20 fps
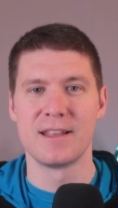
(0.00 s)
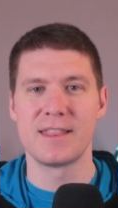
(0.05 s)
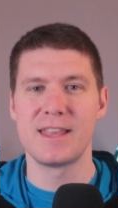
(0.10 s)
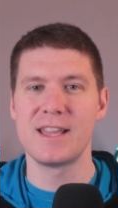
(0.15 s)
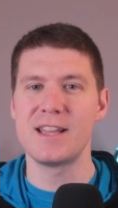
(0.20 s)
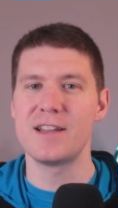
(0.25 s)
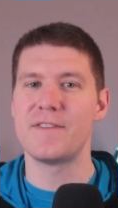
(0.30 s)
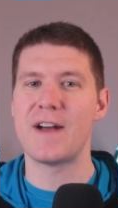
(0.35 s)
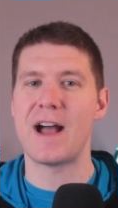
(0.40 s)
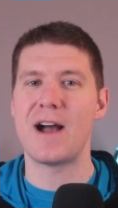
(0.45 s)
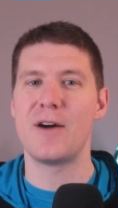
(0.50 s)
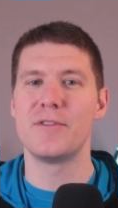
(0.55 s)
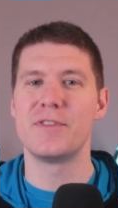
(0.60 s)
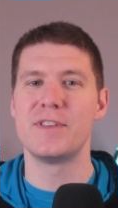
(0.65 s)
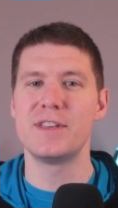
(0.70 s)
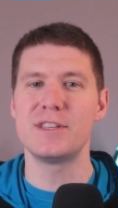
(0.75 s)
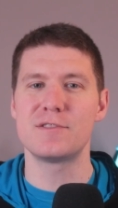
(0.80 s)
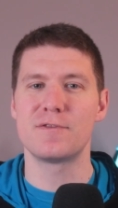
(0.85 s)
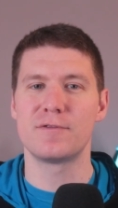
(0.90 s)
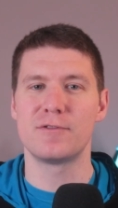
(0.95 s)
Think of how
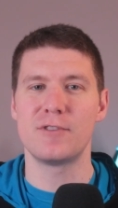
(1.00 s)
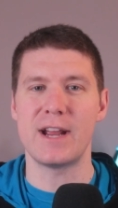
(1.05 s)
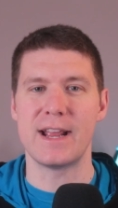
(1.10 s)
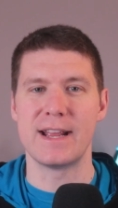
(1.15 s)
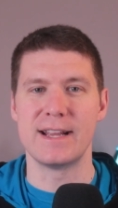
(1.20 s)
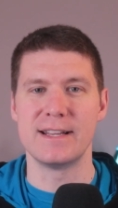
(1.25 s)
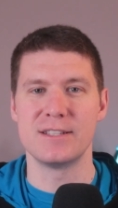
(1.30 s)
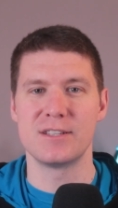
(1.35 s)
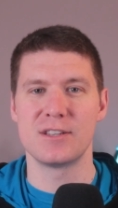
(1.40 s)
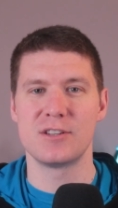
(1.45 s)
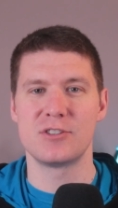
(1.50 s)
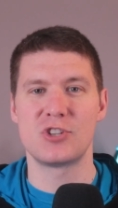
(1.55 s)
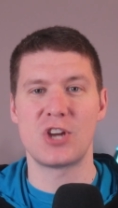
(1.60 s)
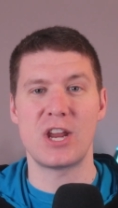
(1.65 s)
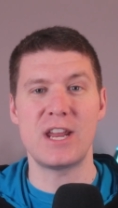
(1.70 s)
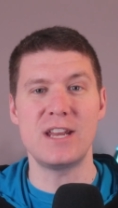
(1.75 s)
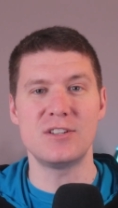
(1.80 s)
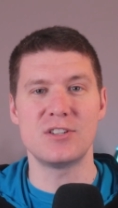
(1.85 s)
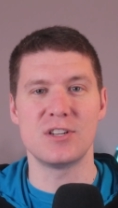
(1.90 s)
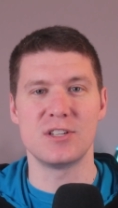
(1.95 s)
this phrase
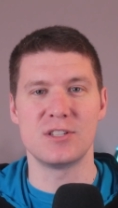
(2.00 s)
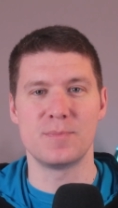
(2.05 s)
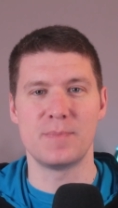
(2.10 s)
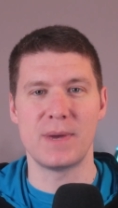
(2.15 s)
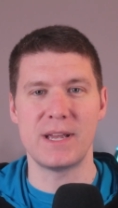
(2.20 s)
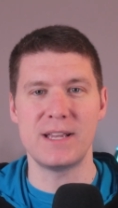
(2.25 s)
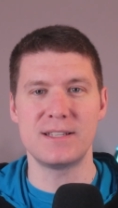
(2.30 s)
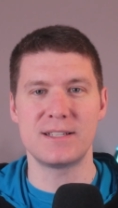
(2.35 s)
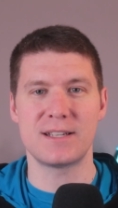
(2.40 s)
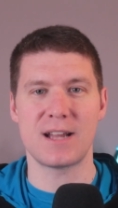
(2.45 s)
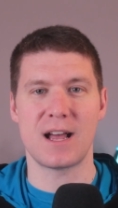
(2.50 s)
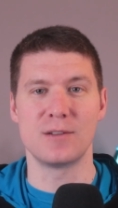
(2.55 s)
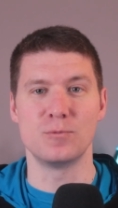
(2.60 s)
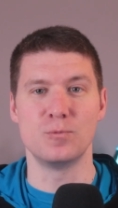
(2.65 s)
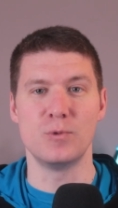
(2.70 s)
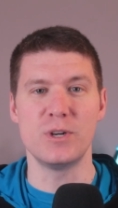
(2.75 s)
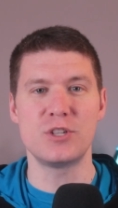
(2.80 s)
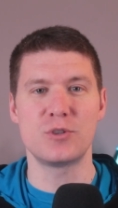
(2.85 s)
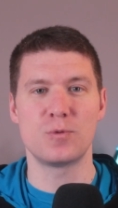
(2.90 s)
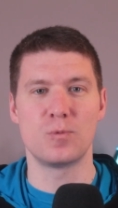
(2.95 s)
changes based
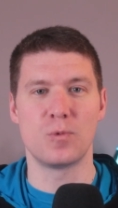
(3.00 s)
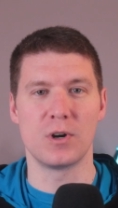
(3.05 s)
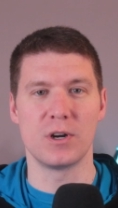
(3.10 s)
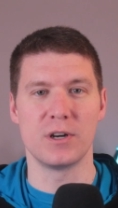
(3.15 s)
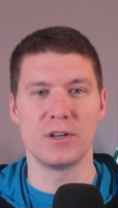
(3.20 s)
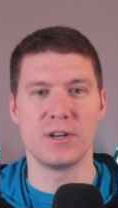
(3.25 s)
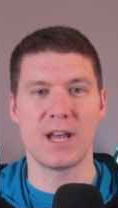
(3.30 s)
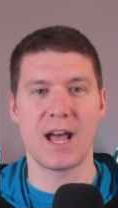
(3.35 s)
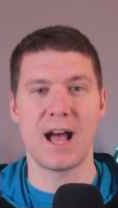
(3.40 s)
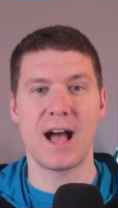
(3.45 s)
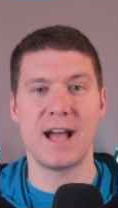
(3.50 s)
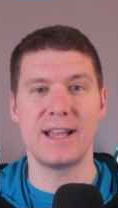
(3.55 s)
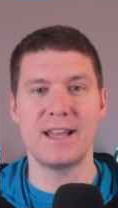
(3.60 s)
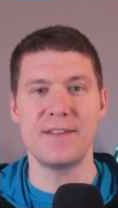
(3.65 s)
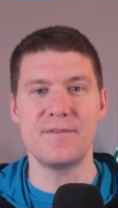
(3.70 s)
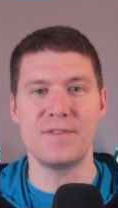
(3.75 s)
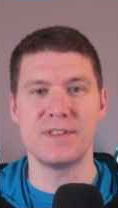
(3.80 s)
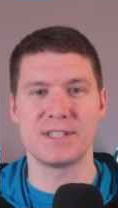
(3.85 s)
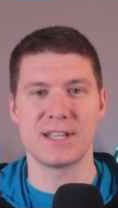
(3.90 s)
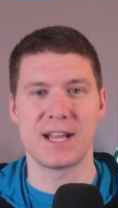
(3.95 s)
on which word I
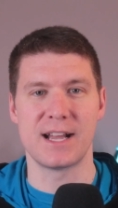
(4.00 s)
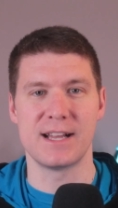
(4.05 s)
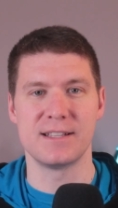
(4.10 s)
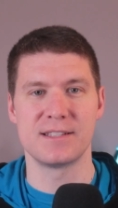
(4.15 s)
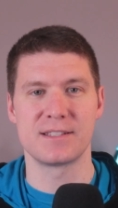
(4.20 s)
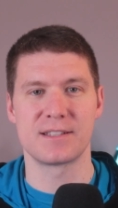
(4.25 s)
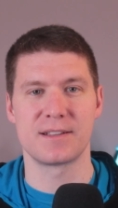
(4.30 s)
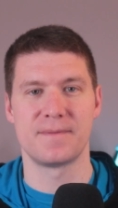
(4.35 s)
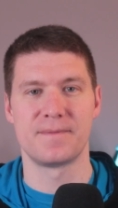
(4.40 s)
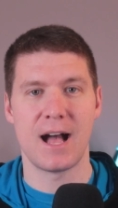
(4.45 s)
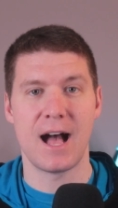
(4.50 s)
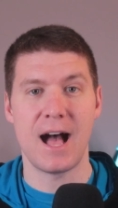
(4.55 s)
emphasize.